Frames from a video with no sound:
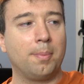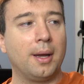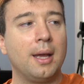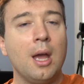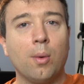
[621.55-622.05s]

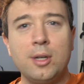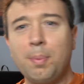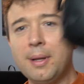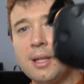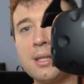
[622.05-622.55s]
but when you
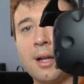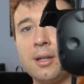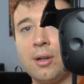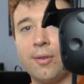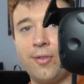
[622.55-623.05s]
put this
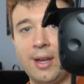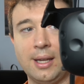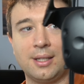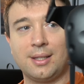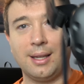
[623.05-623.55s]
on your
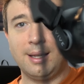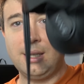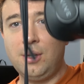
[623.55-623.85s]
face,